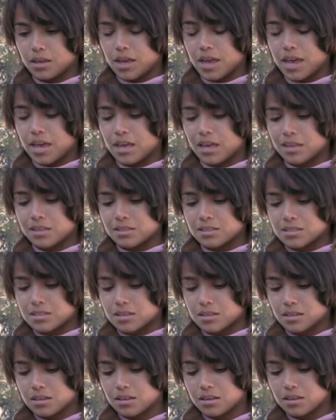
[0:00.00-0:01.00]
And
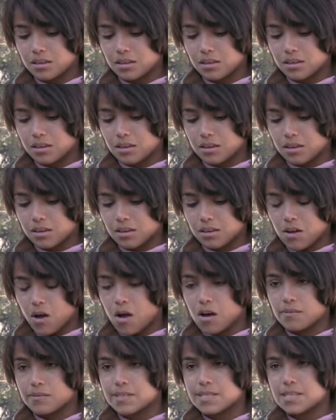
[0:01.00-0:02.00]

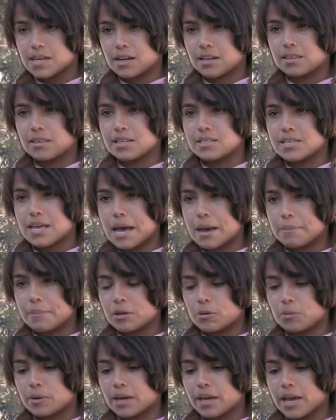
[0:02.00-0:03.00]
all of a sudden this
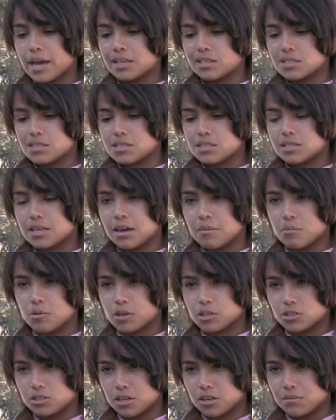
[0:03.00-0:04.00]
happened where I had to get
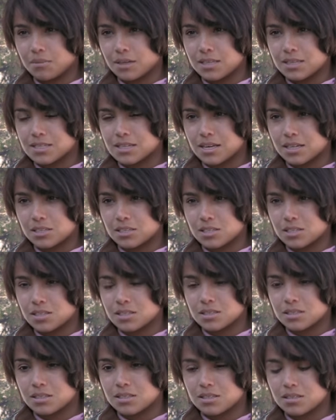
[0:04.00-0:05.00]
more treatments. I
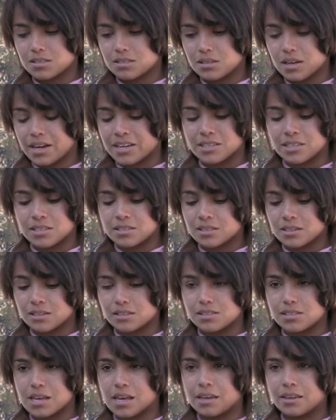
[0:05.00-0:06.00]
just
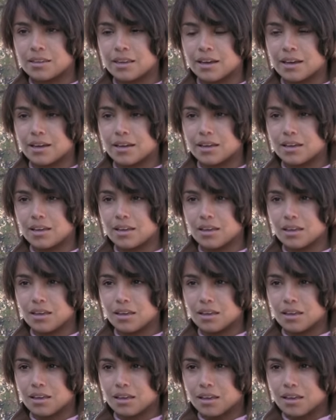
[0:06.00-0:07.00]
couldn't take that.
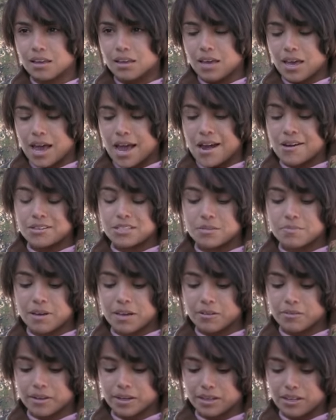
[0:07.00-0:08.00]
I was
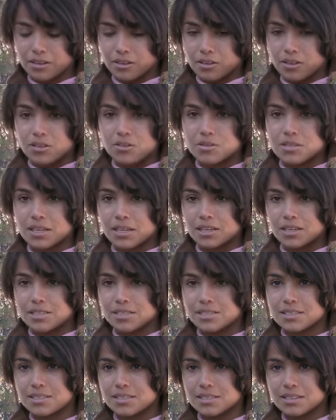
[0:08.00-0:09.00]
about ready to lose it
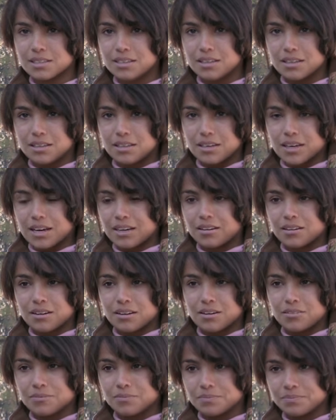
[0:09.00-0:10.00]
because, I don't
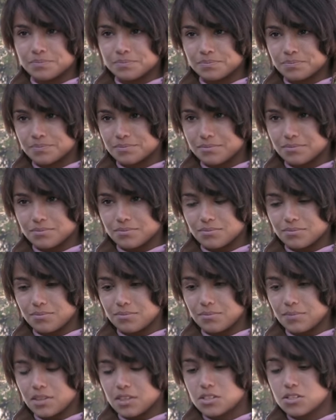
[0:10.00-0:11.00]
know.
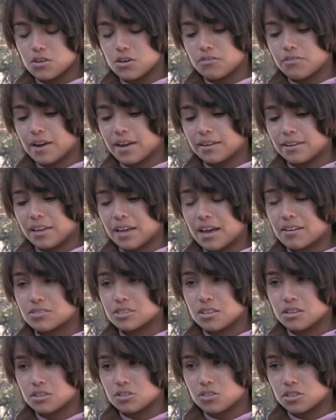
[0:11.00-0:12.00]
So finally
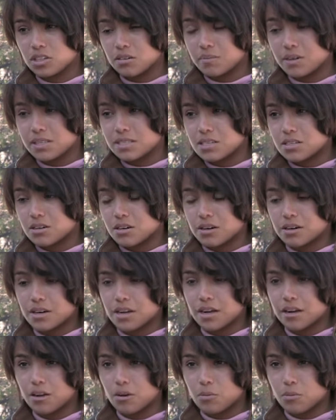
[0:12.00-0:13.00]
after the treatments it turned
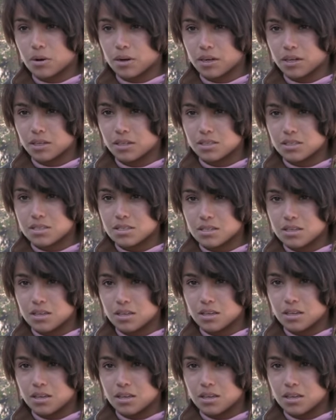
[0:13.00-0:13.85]
out it worked.